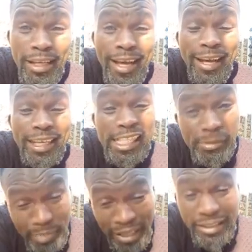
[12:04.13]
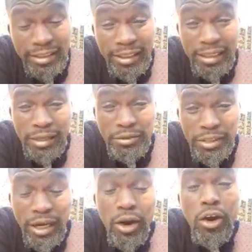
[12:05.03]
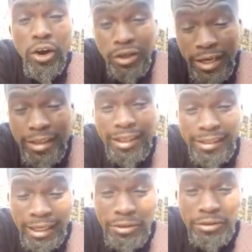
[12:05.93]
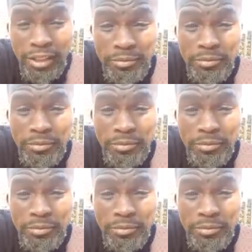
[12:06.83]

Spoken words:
Respect that culture, honor that culture,